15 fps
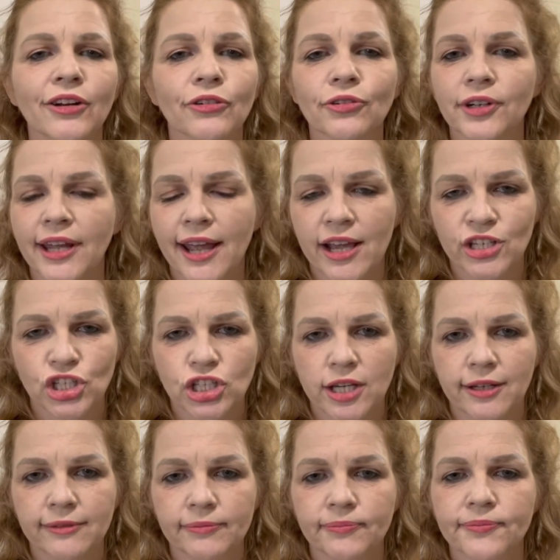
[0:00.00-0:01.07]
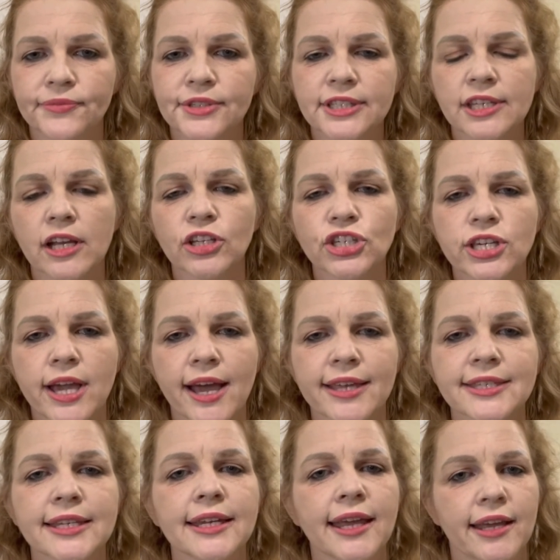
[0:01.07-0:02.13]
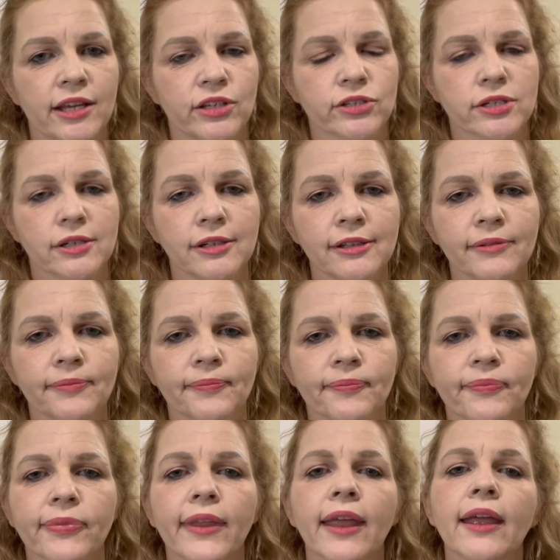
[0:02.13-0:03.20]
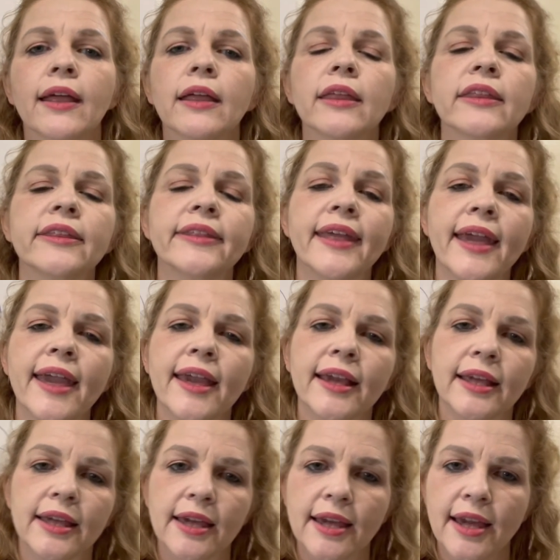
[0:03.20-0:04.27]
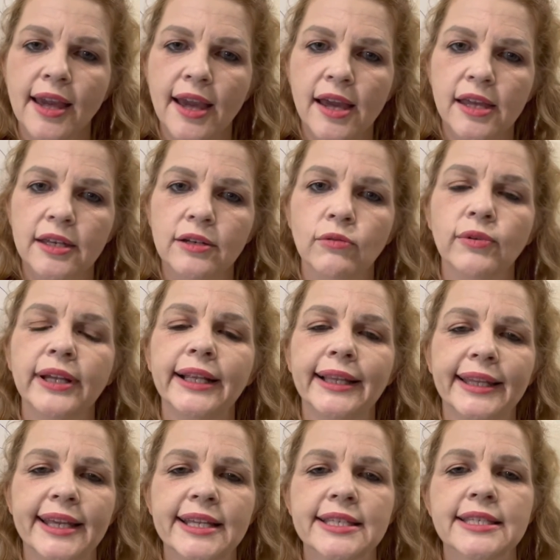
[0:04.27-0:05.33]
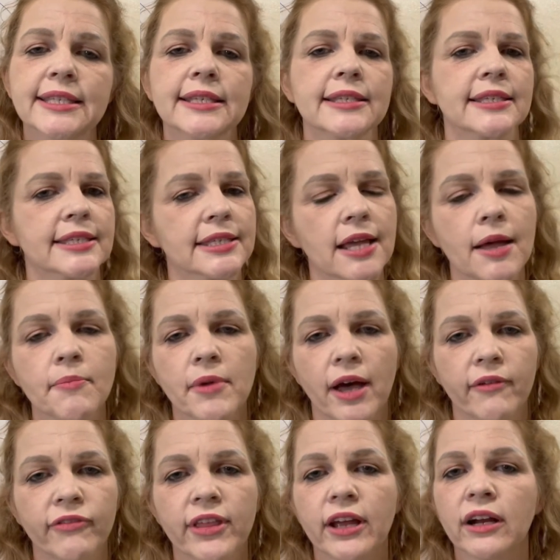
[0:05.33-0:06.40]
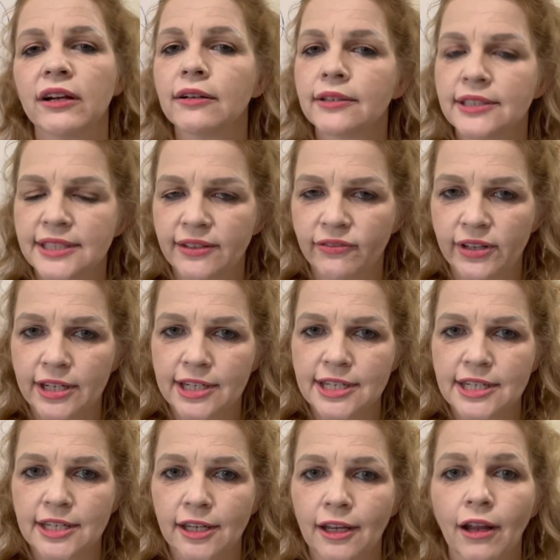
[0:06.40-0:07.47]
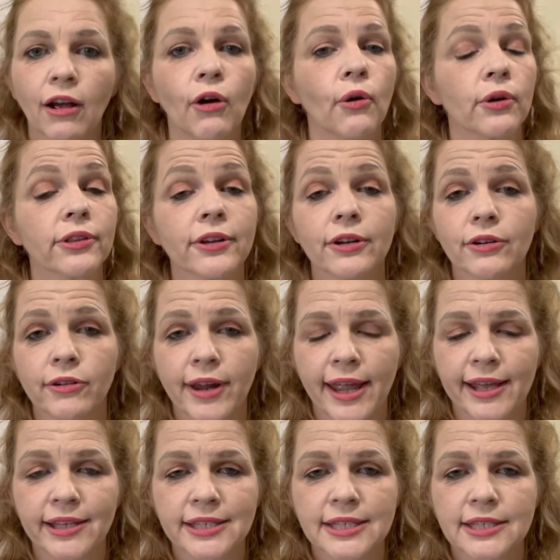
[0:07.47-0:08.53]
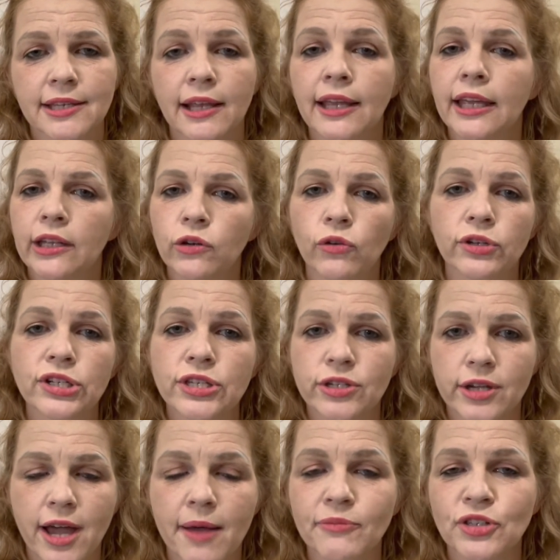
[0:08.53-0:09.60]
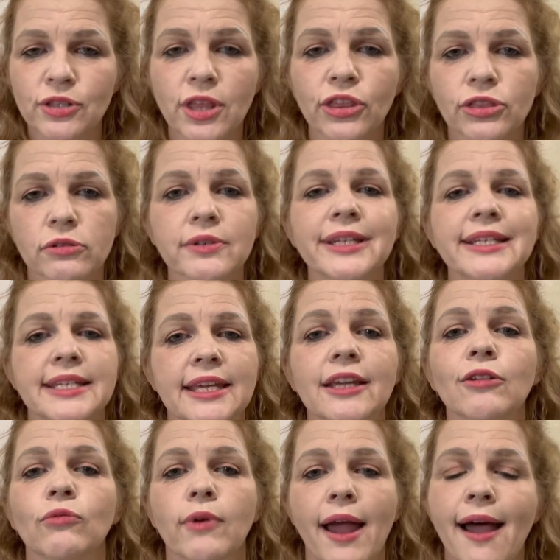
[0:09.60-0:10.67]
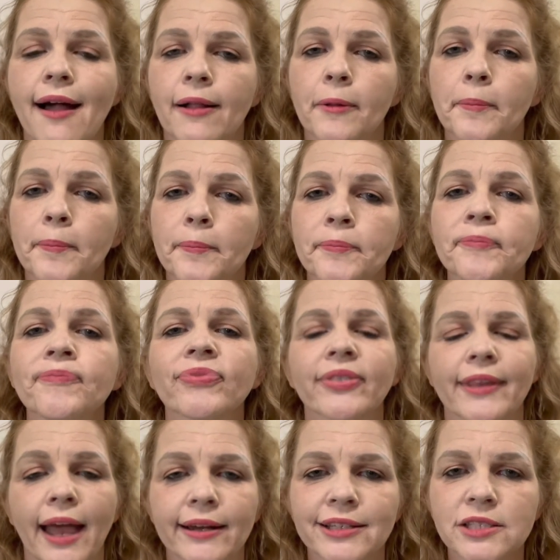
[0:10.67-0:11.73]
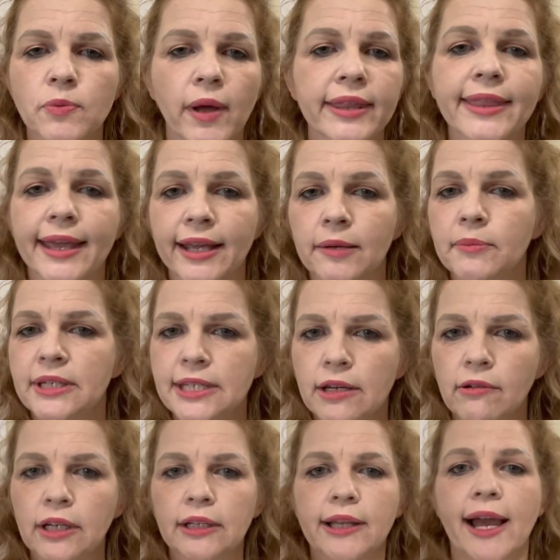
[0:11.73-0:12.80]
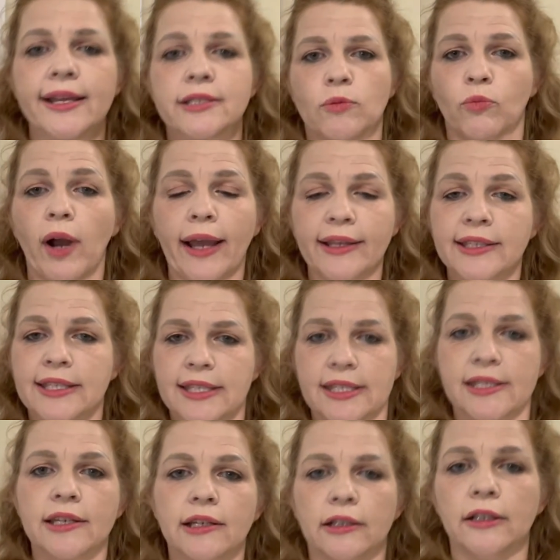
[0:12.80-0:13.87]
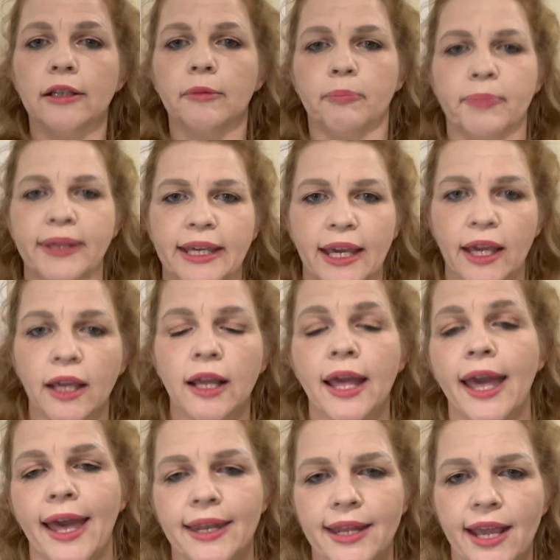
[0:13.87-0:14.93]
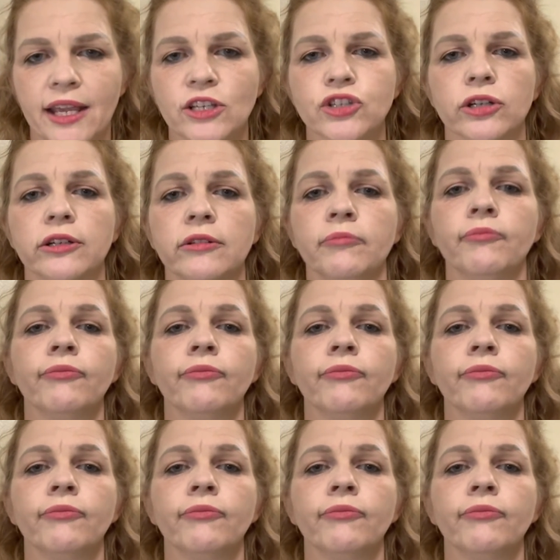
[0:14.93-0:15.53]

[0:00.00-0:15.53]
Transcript: creation, such as an angel, they can release some of their divinity or their grace in order to come to the 3D realm. That is why they can materialize while still being an angel.